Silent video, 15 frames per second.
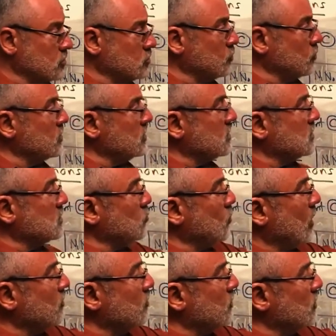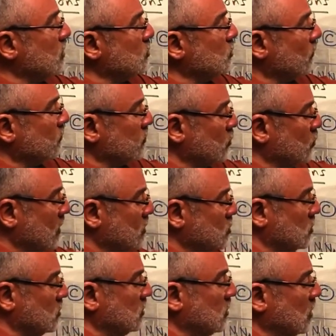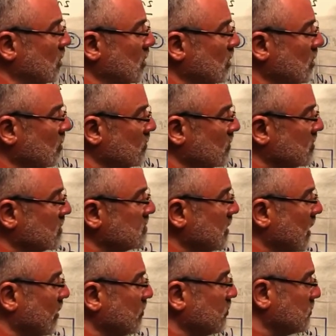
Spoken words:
So this is 1/3 of the question, this is the other